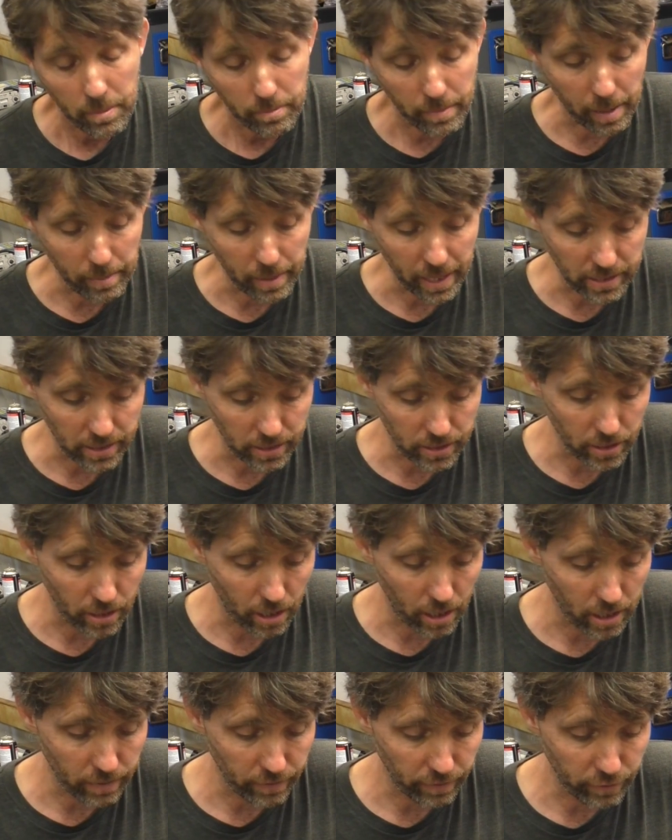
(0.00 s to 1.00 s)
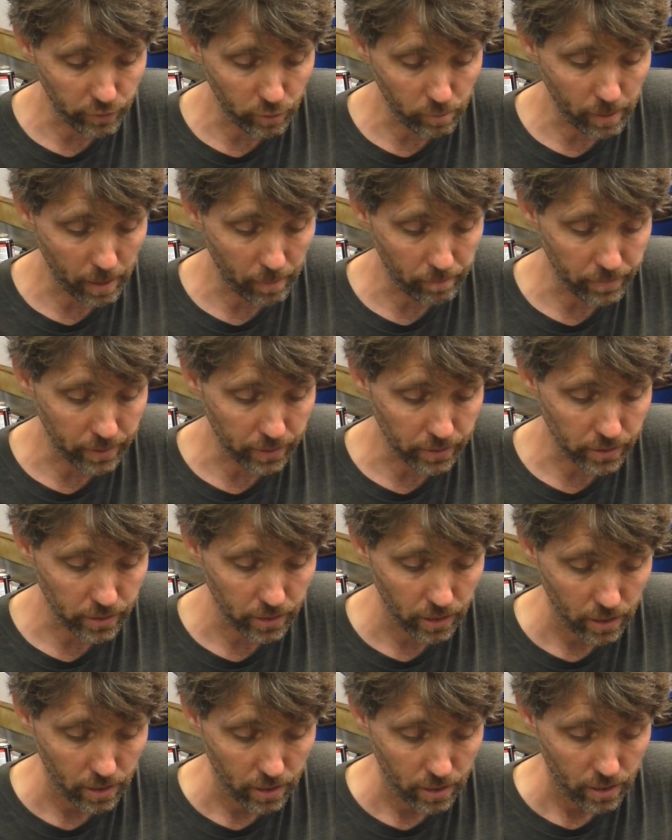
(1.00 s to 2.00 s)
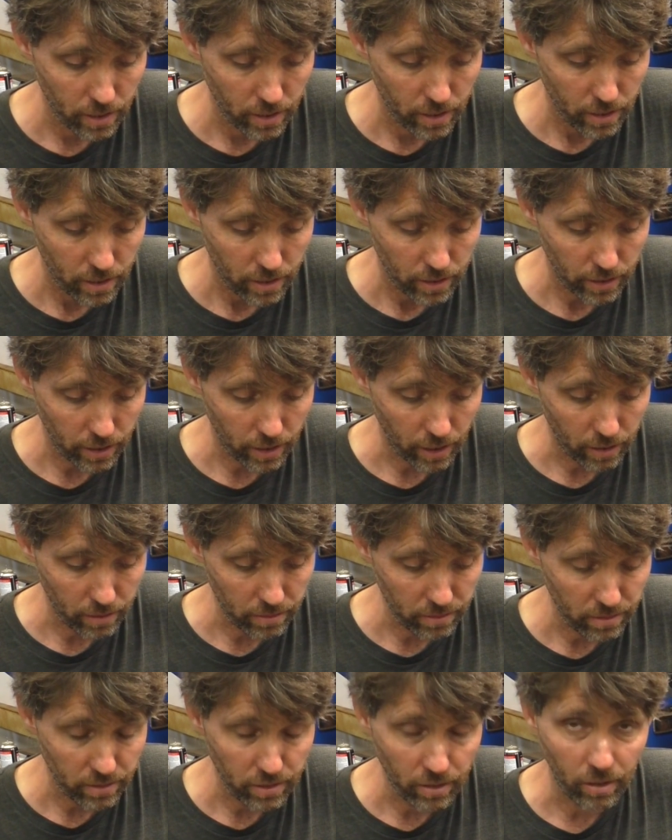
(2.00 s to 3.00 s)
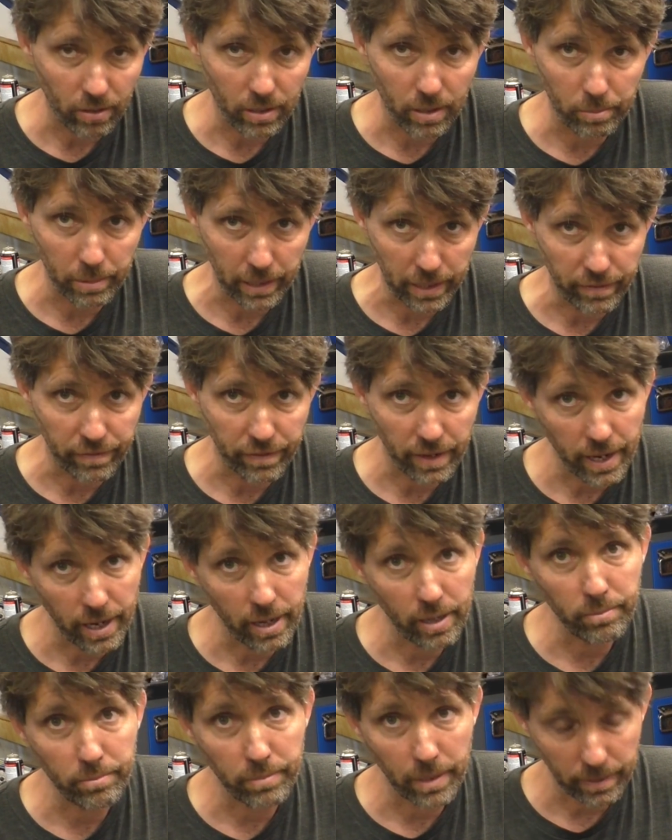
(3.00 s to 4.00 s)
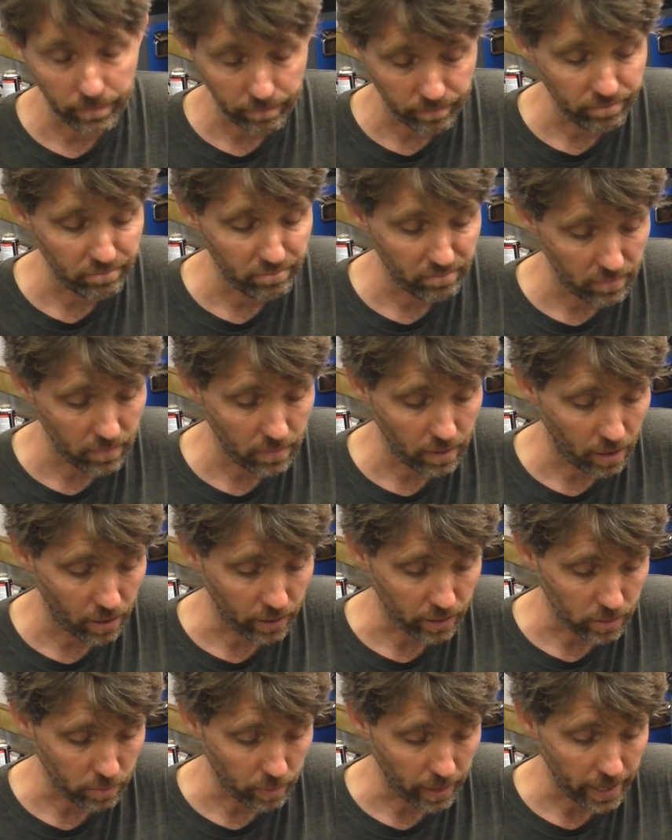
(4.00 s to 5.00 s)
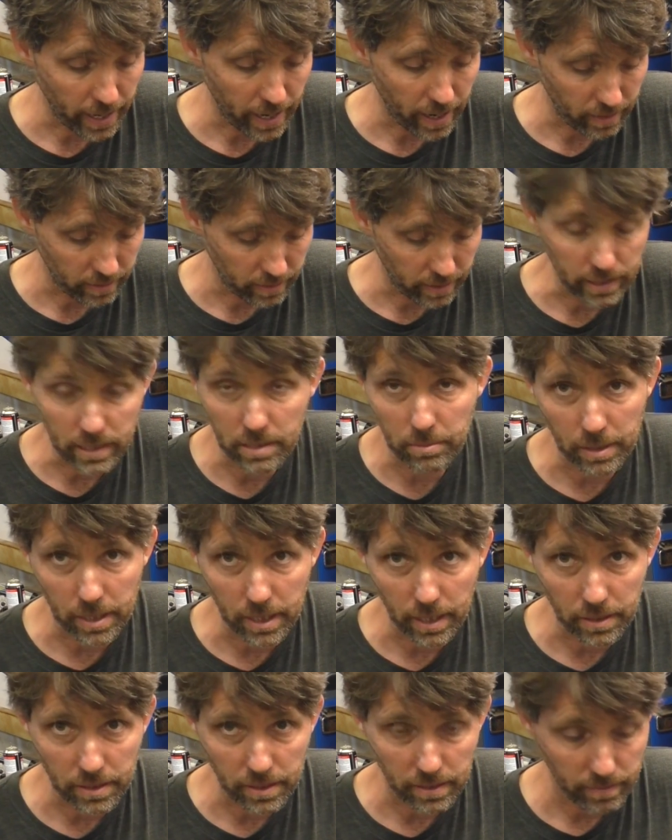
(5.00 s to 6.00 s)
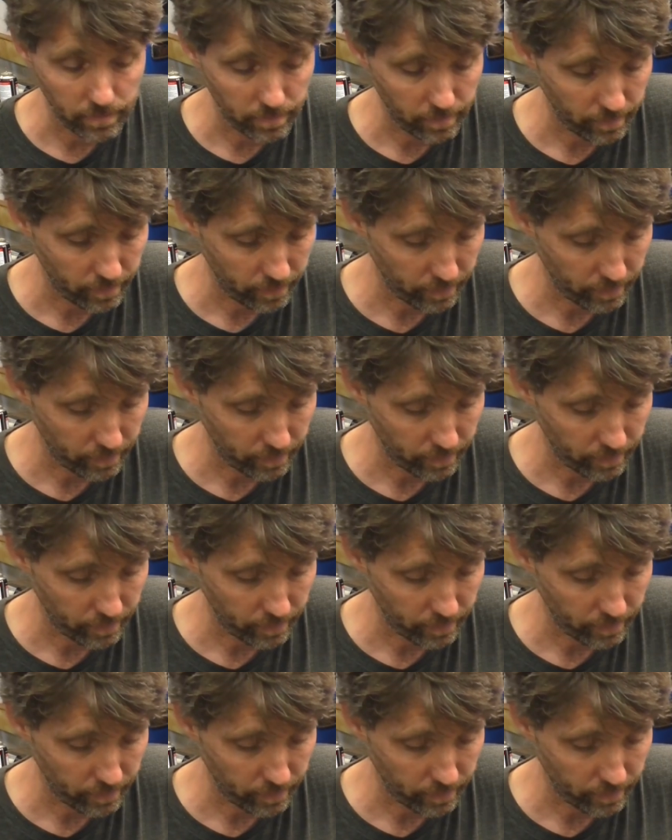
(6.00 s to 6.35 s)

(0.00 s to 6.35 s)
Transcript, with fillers: Maybe that's a sign of a fuel pump that's, you know, not completely failed, but on its way out, needs some attention.